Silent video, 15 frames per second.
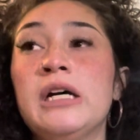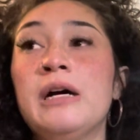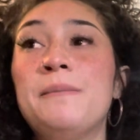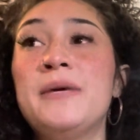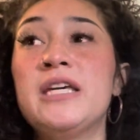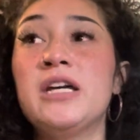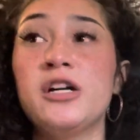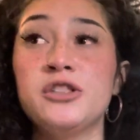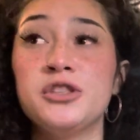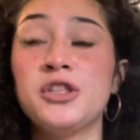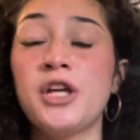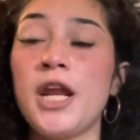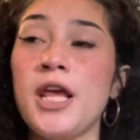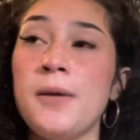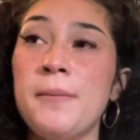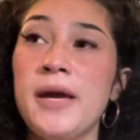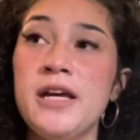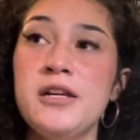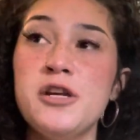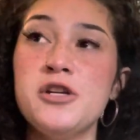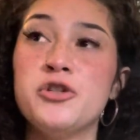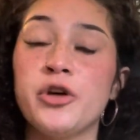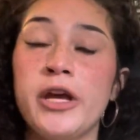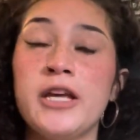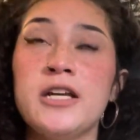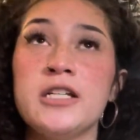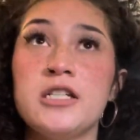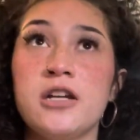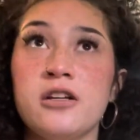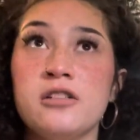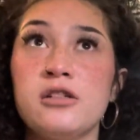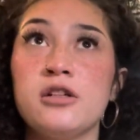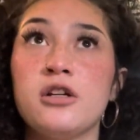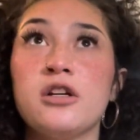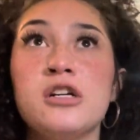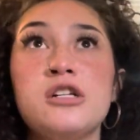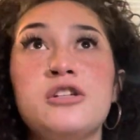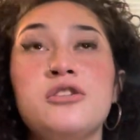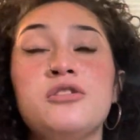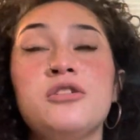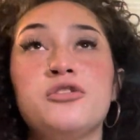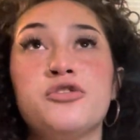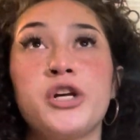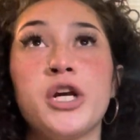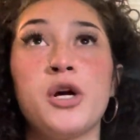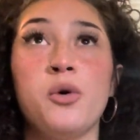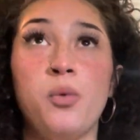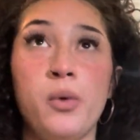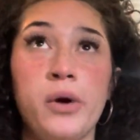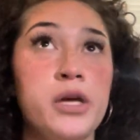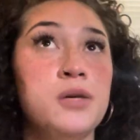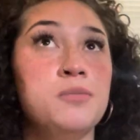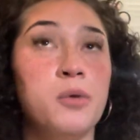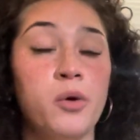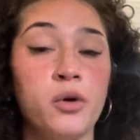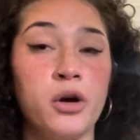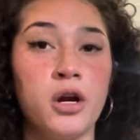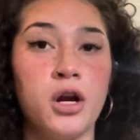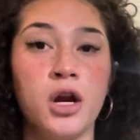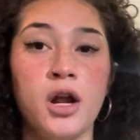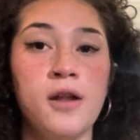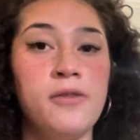Because you're getting paid to drink, it does encourage you to drink way more.